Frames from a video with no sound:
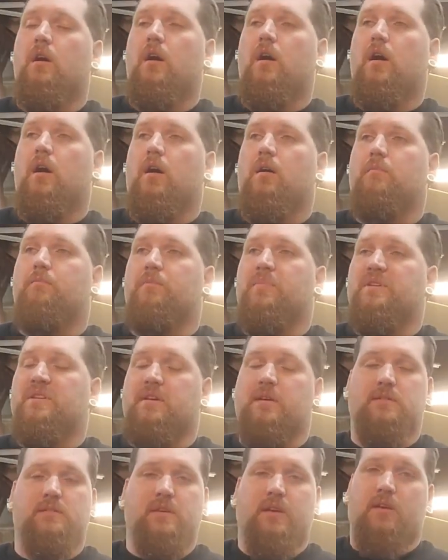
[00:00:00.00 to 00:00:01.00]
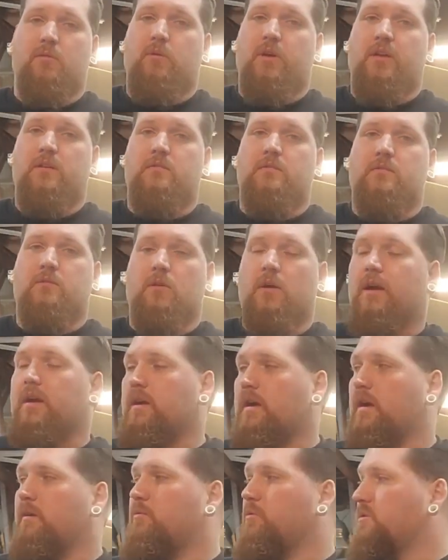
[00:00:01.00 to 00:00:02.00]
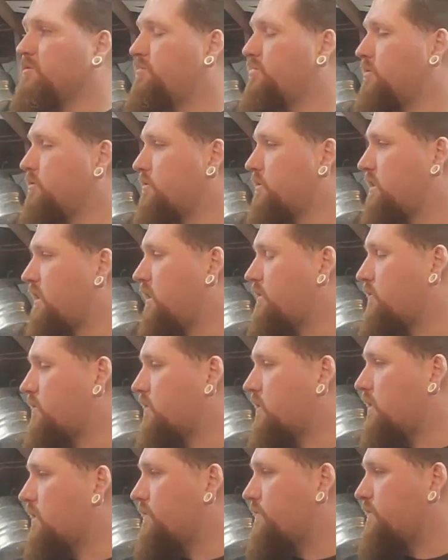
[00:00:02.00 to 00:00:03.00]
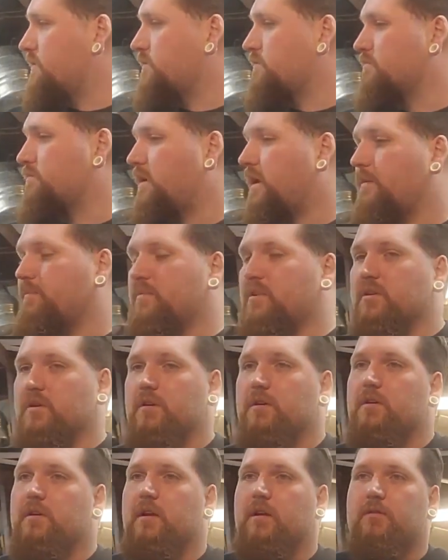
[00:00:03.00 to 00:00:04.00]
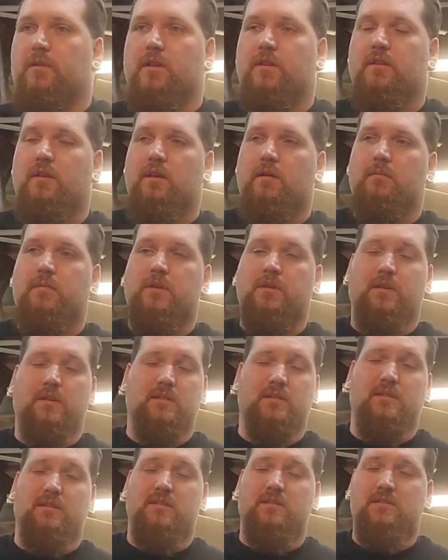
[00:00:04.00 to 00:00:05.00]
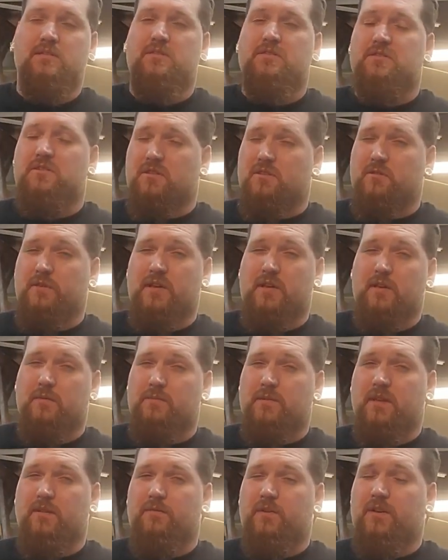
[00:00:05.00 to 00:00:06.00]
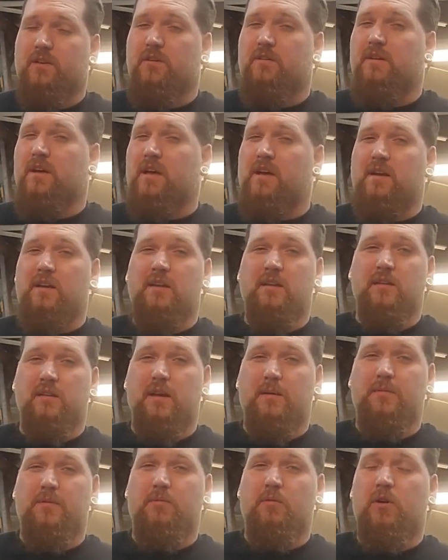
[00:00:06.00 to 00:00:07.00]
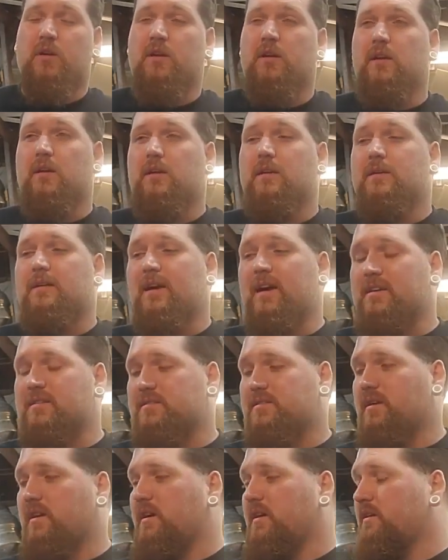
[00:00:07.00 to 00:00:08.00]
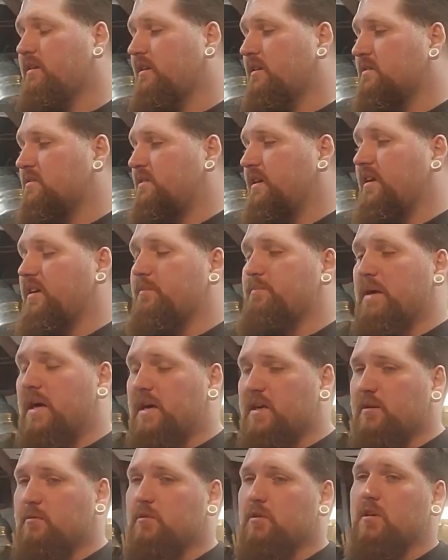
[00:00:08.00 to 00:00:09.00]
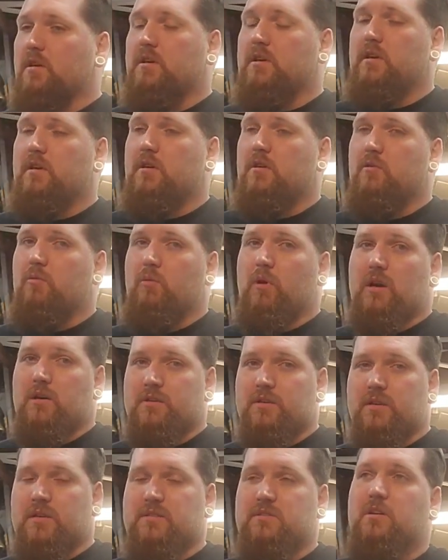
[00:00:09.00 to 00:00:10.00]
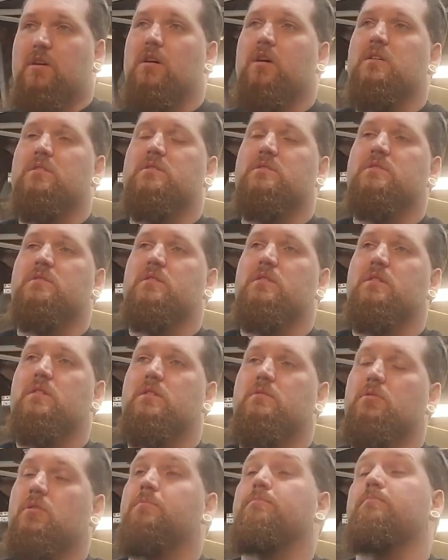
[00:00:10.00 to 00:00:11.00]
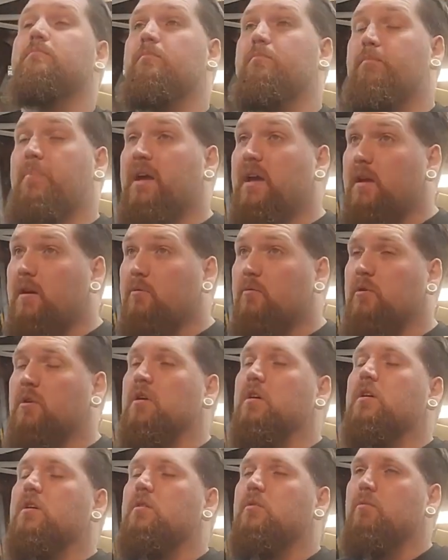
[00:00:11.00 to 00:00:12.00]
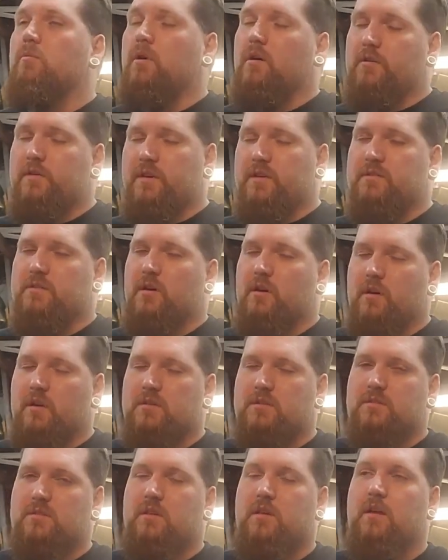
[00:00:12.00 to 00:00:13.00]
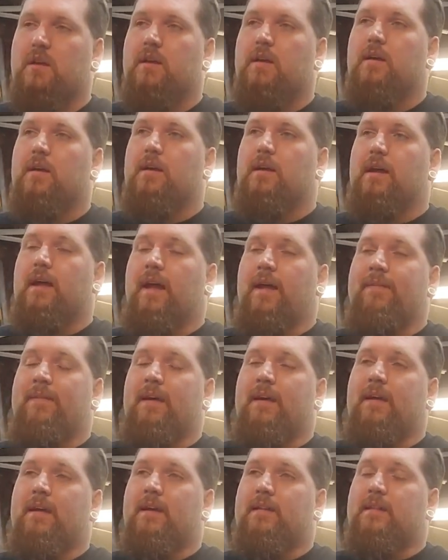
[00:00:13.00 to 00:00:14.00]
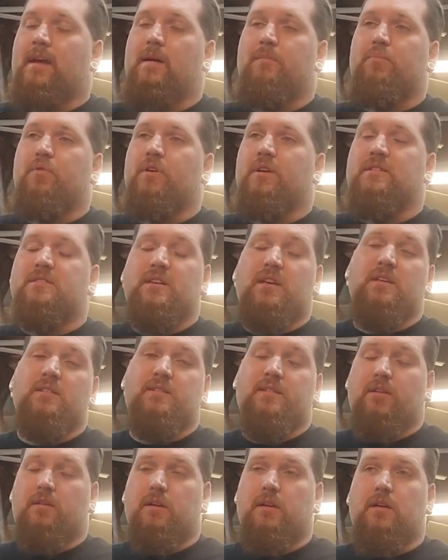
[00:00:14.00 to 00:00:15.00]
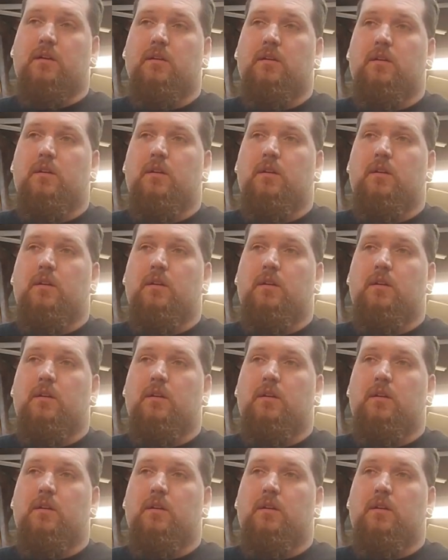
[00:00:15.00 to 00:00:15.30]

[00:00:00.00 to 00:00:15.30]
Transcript: But the intake went great. I would pull the cover off and top the hood and everything, but like I said, this is just a quick update video, not an in-depth one. S-10, it's down to body work, weld and exhaust, well, paint work, weld and exhaust, and then at that point it's interior.